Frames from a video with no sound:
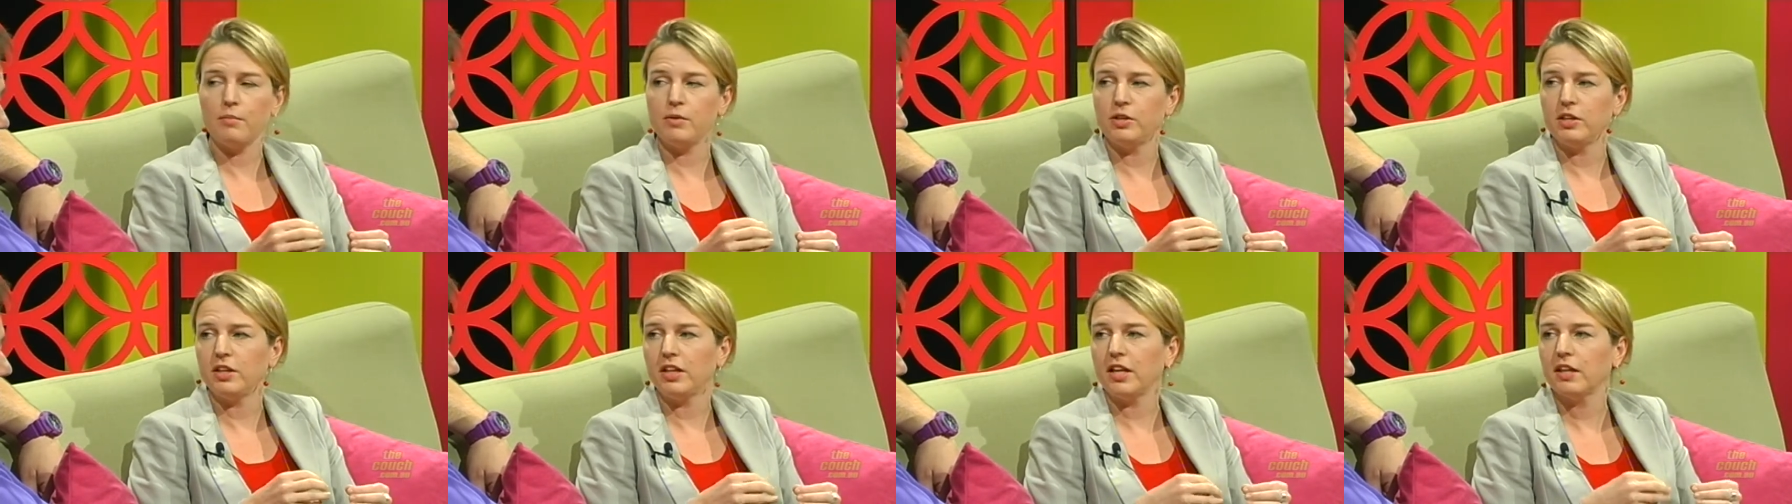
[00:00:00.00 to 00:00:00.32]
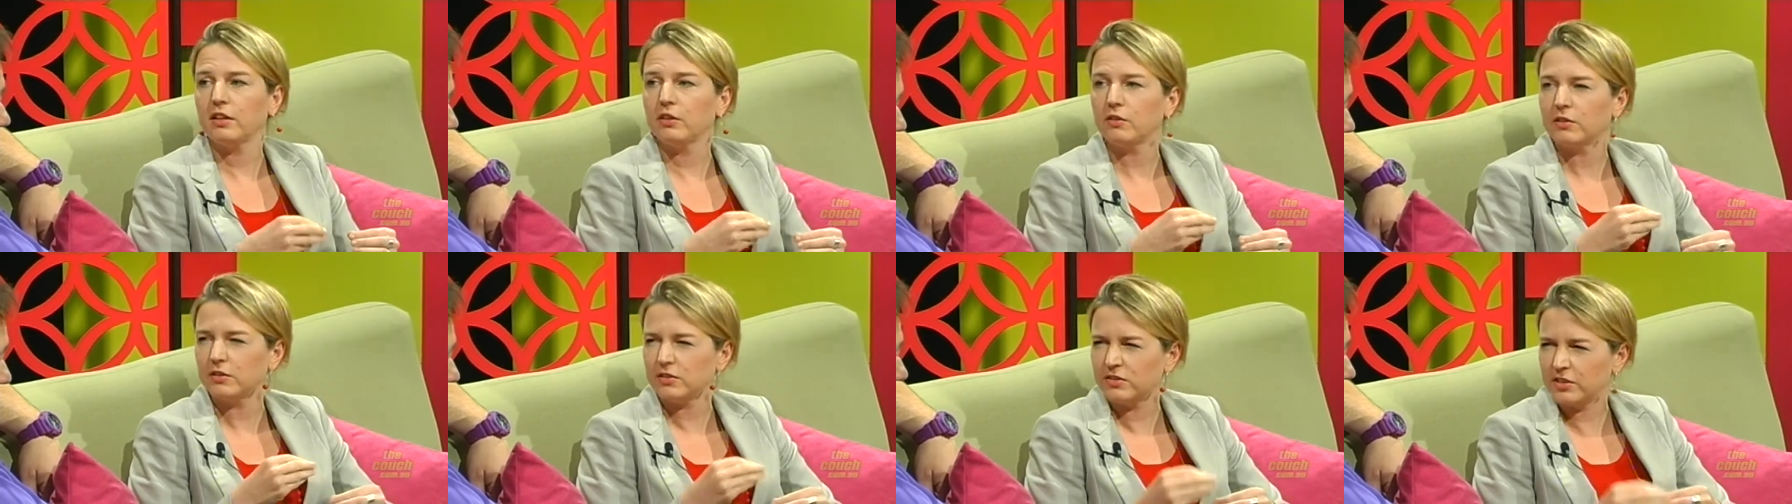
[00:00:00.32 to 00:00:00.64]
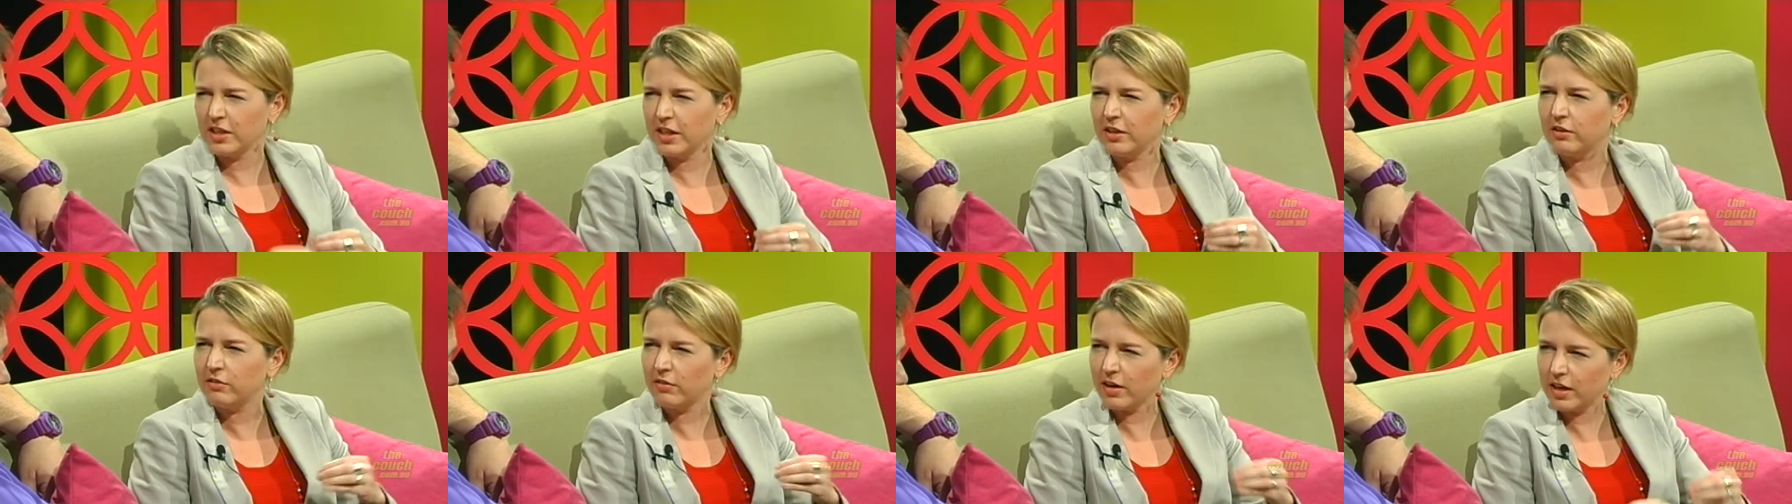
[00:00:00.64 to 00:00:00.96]
and you get those
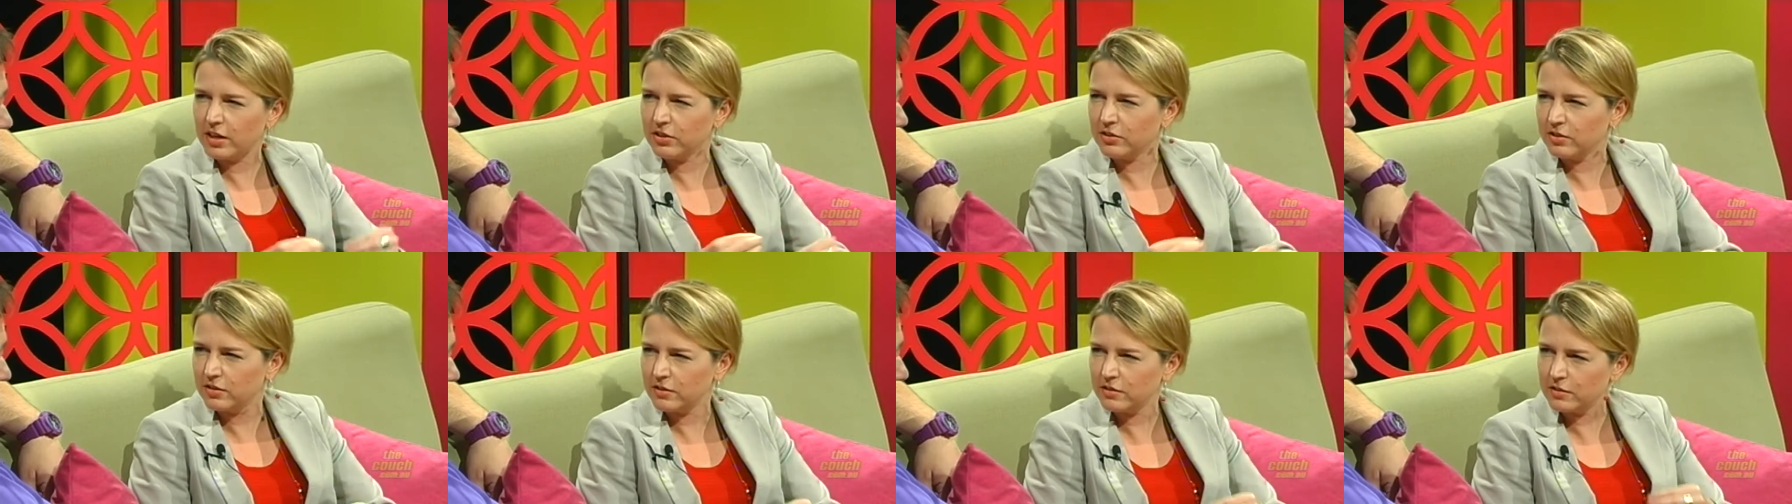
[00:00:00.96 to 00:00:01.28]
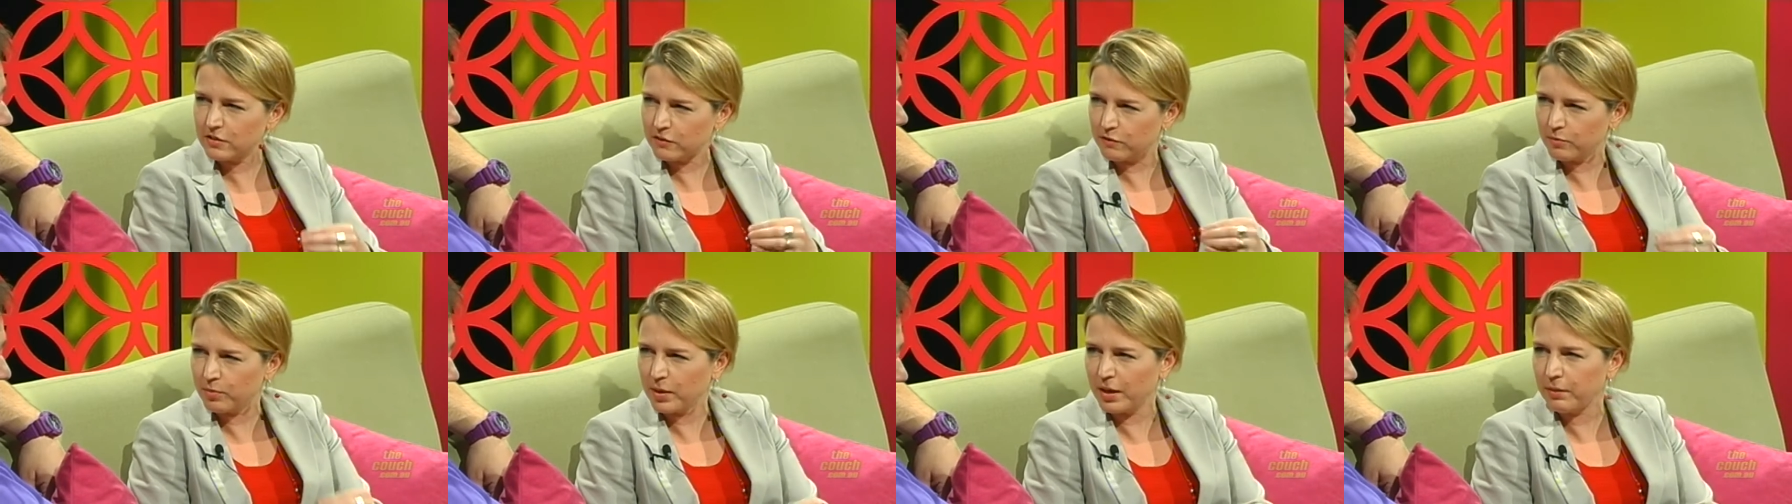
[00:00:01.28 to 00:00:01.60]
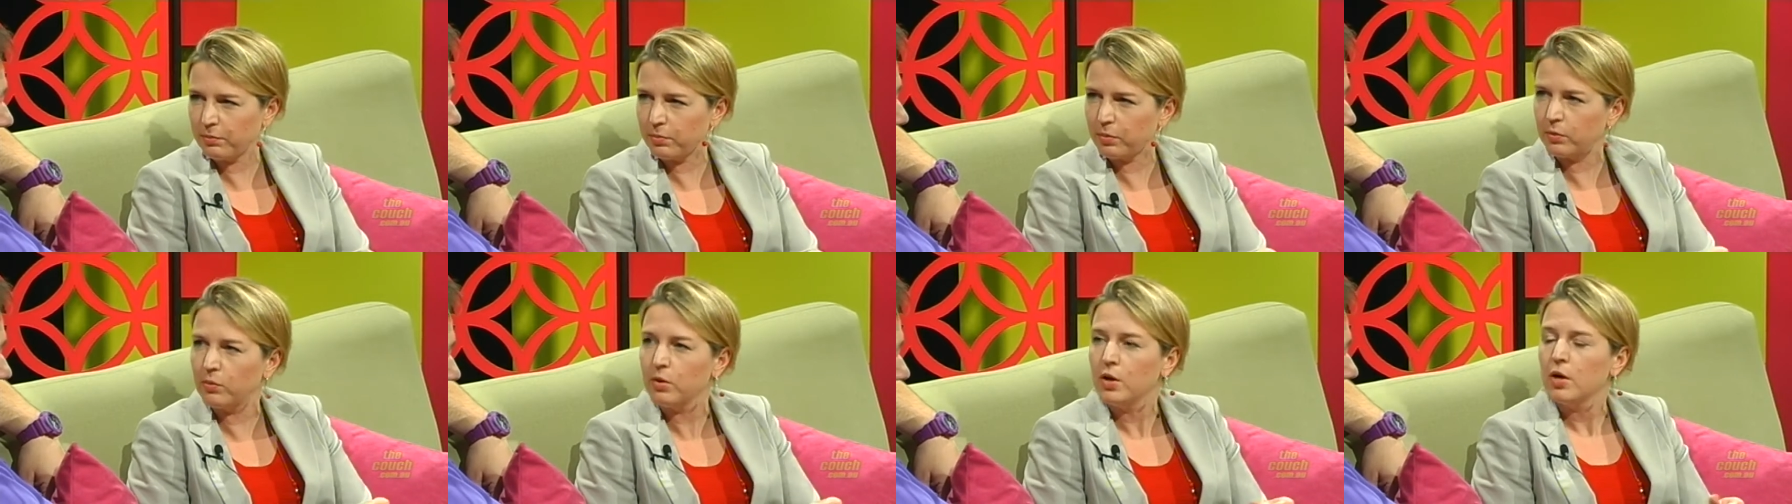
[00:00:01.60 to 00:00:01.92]
generations of
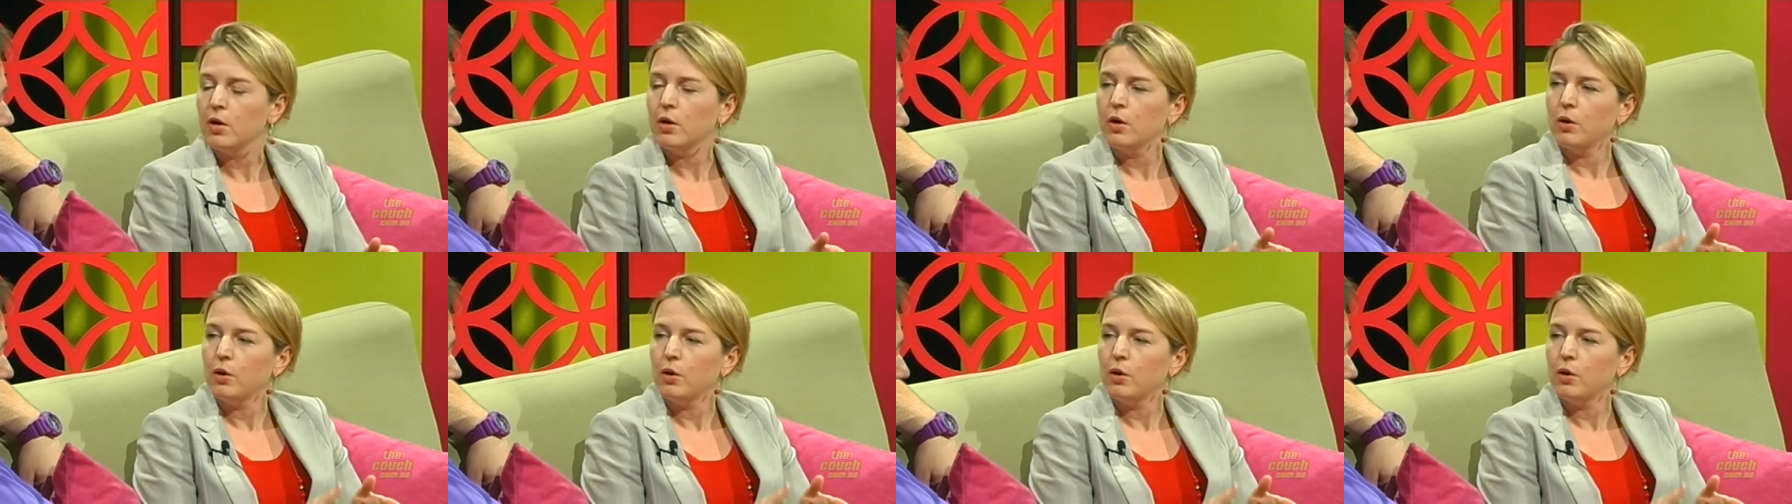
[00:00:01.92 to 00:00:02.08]
people